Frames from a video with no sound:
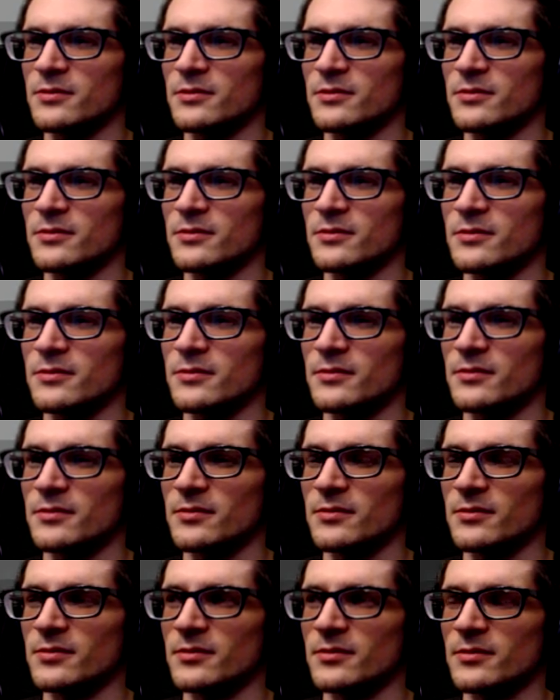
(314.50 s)

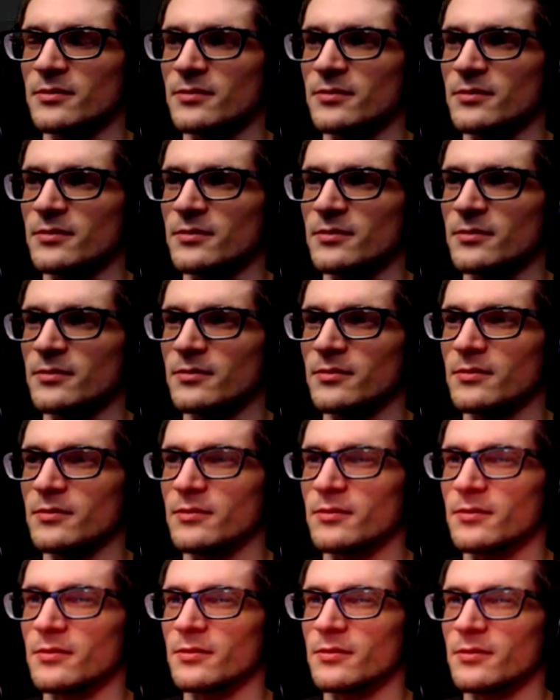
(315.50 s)

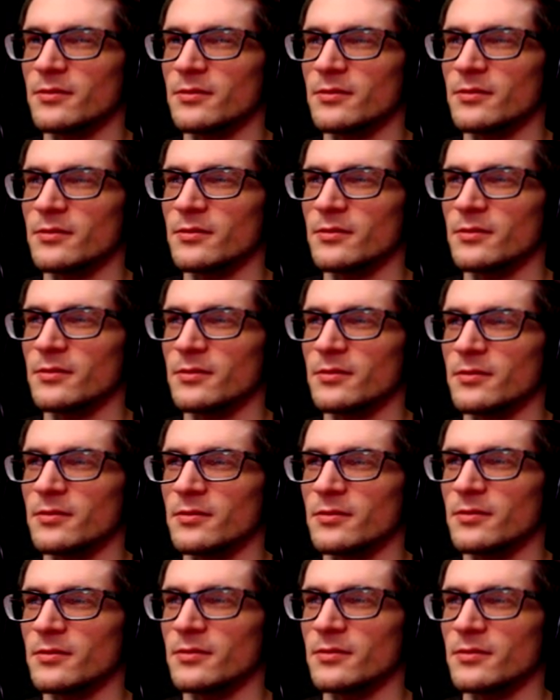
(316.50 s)

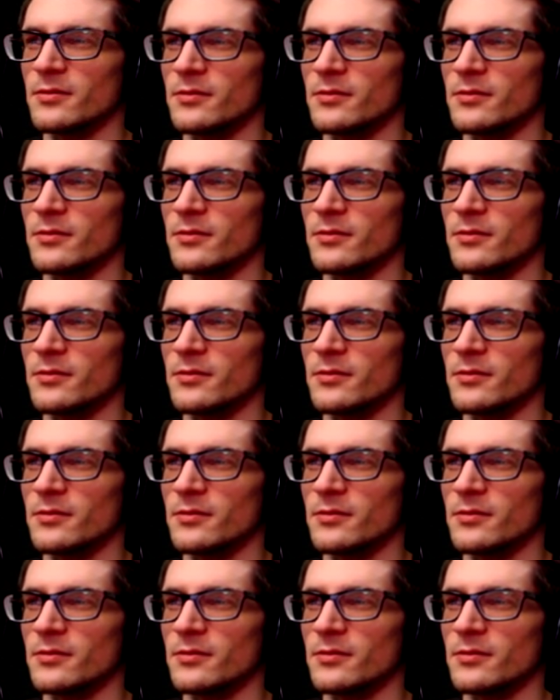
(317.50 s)
No one is speaking in this clip.